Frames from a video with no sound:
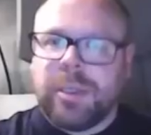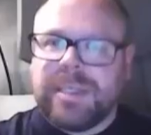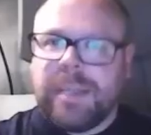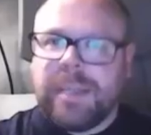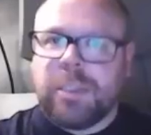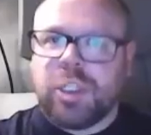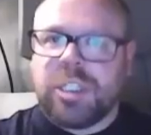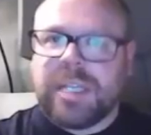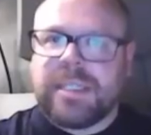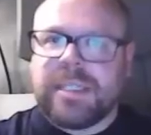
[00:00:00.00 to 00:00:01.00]
Now, the
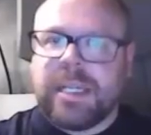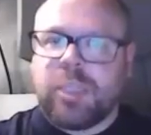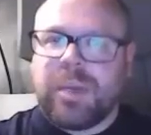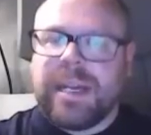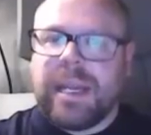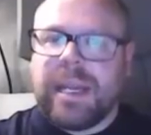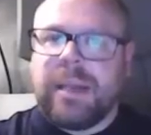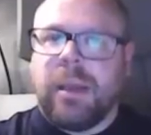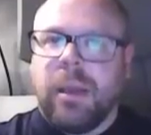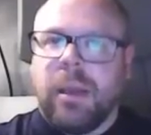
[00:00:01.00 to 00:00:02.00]
temperatures yesterday,
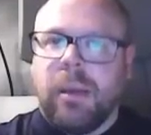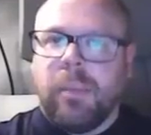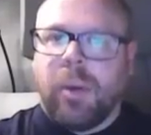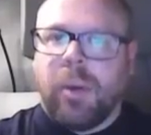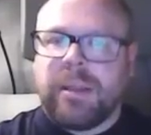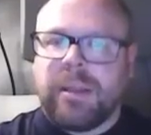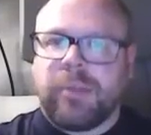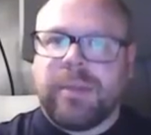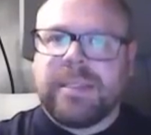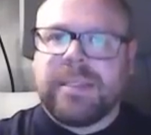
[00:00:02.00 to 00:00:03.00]

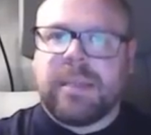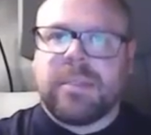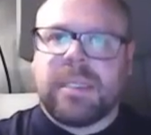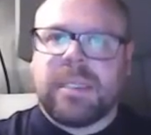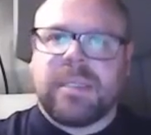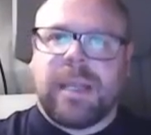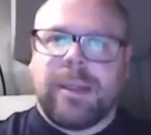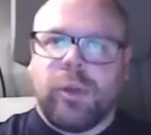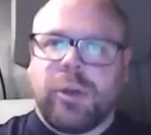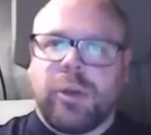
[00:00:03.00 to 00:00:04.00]
29.3 Celsius
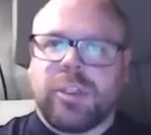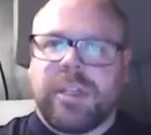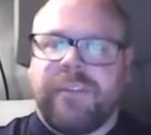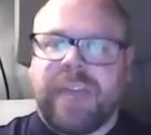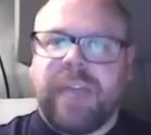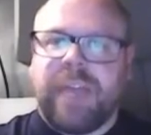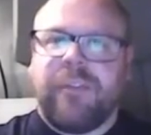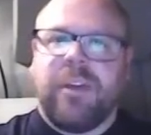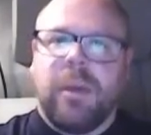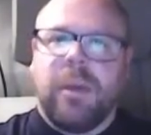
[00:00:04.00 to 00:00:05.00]
at Lookers and
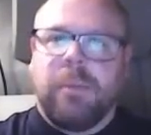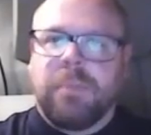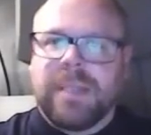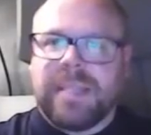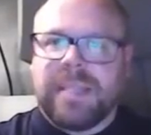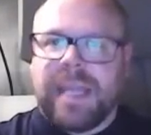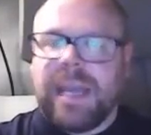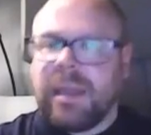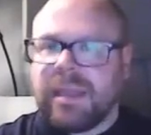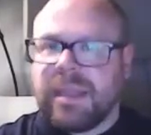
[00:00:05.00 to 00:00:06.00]
Fife.
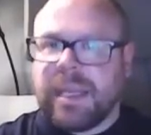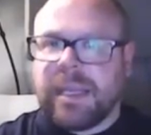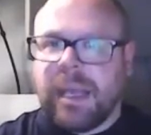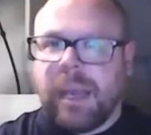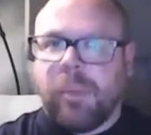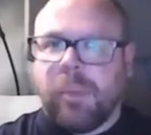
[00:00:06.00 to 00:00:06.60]
Today, I think, a